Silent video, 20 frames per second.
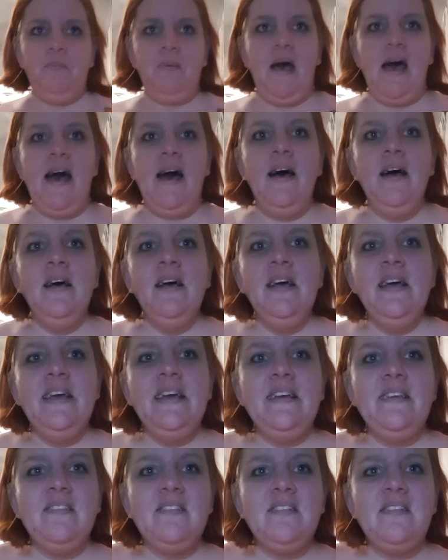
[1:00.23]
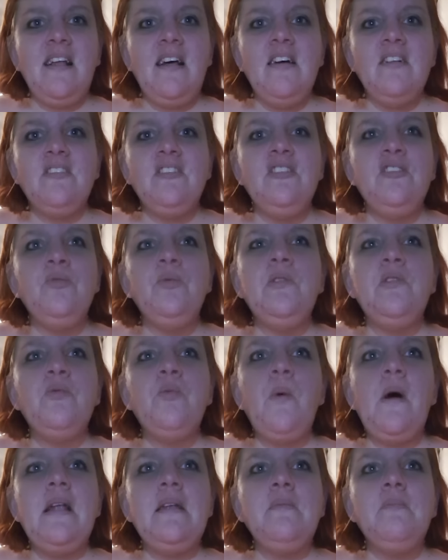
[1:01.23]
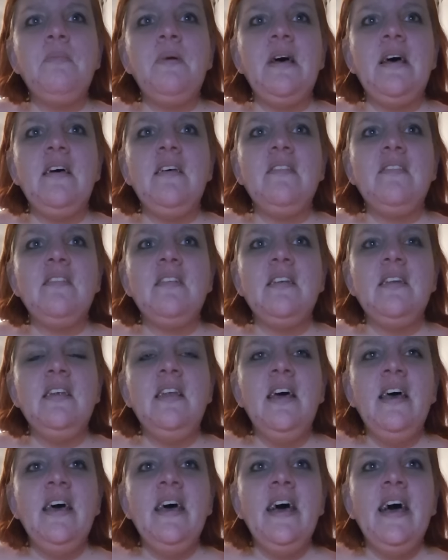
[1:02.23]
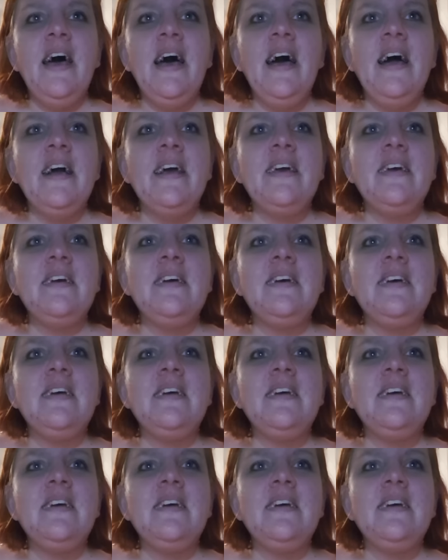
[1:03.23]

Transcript: But it started with one person, doesn't